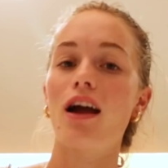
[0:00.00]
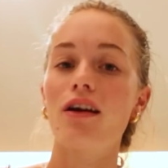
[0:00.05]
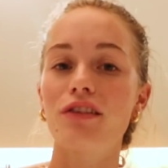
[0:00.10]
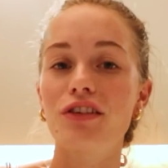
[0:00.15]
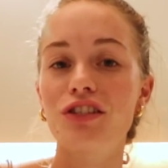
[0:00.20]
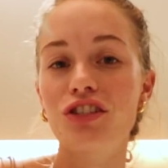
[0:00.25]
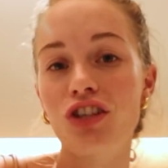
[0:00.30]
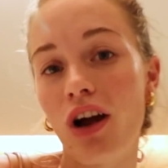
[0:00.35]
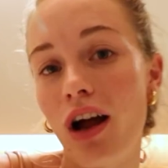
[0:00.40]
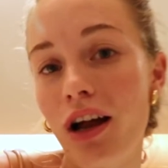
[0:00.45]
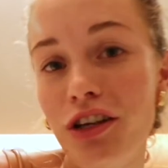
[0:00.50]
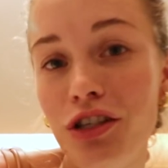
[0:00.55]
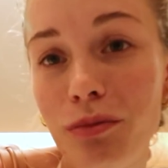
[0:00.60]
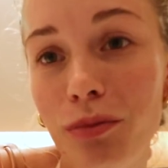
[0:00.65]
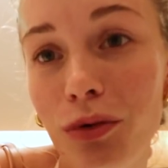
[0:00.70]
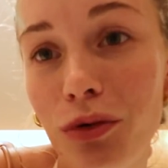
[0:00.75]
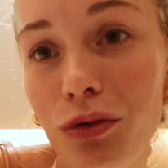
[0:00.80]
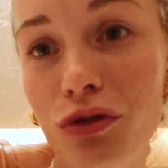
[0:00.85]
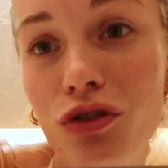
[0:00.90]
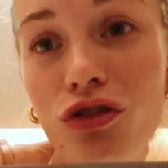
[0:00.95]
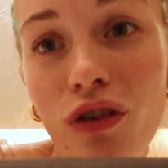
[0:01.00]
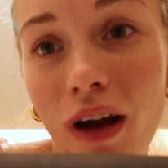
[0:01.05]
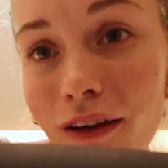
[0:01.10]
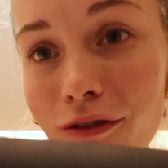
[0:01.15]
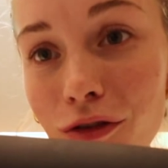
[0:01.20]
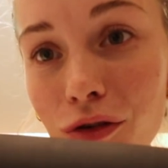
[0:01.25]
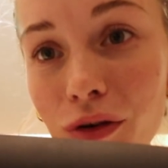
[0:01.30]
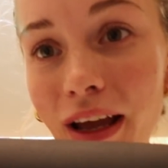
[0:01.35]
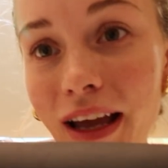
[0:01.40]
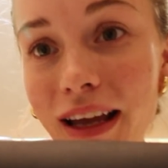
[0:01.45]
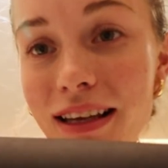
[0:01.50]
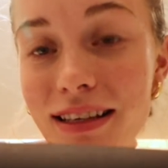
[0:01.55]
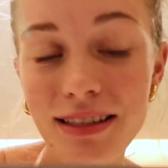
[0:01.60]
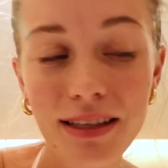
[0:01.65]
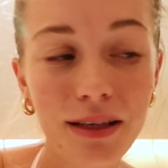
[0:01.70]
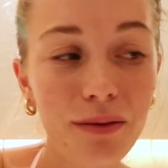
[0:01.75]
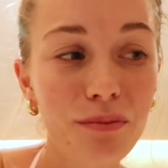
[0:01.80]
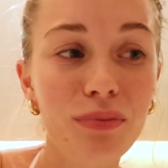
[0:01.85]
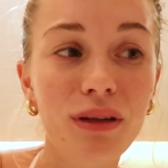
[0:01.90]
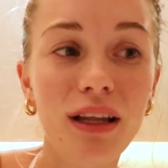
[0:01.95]
a rechargeable travel case
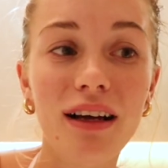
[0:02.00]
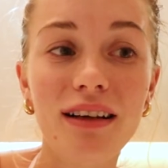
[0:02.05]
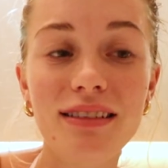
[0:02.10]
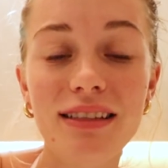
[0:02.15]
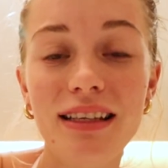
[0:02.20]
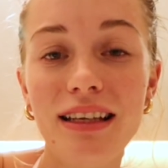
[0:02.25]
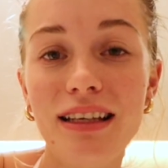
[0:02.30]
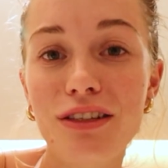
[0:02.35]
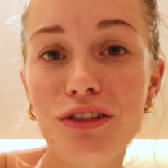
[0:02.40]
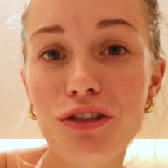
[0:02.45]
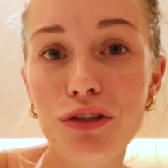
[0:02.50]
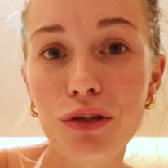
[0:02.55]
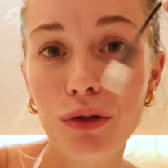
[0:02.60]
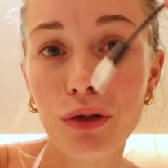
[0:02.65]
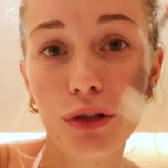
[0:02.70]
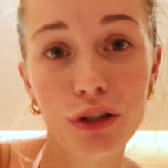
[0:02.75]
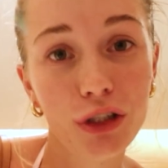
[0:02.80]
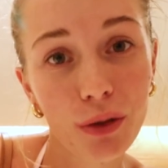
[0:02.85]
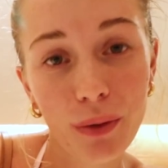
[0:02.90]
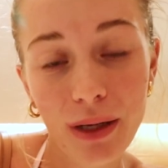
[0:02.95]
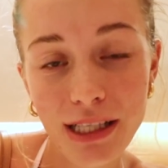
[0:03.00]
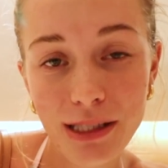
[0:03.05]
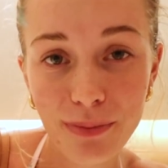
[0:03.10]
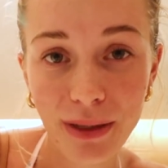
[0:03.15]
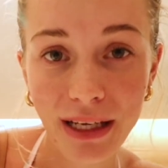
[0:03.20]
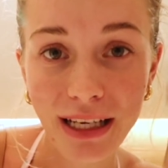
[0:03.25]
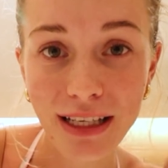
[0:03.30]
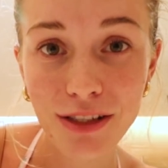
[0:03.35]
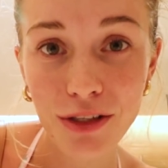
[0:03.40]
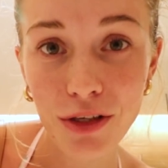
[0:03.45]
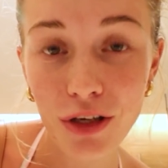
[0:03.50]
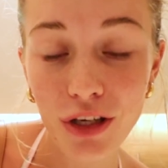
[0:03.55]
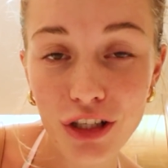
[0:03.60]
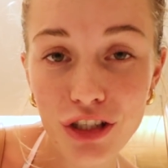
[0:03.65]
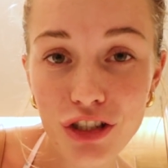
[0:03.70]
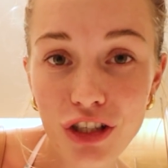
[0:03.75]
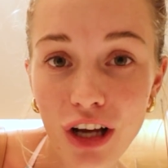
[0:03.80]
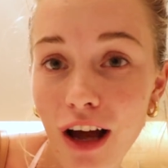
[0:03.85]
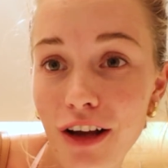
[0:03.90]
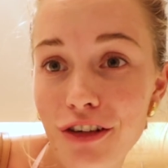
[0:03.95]
that plugs into USB so you
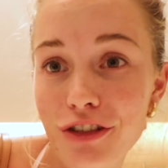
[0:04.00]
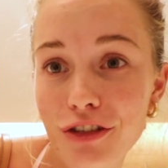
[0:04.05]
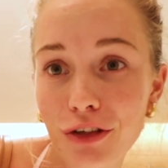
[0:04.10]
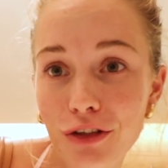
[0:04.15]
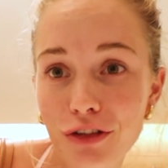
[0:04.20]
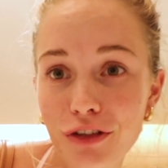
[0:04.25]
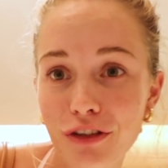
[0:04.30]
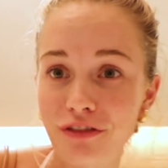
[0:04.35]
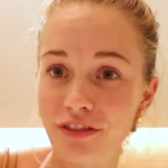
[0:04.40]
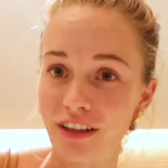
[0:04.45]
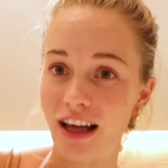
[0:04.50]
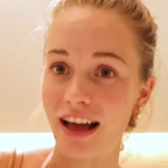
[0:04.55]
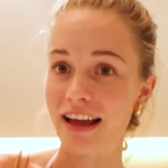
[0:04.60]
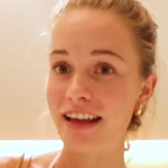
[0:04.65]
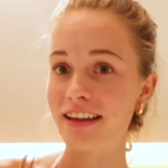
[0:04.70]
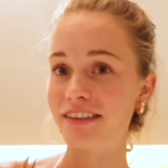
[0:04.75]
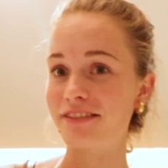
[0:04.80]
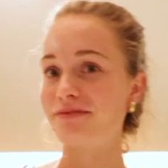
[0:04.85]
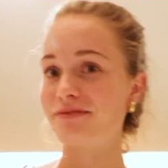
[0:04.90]
can charge it on your flight.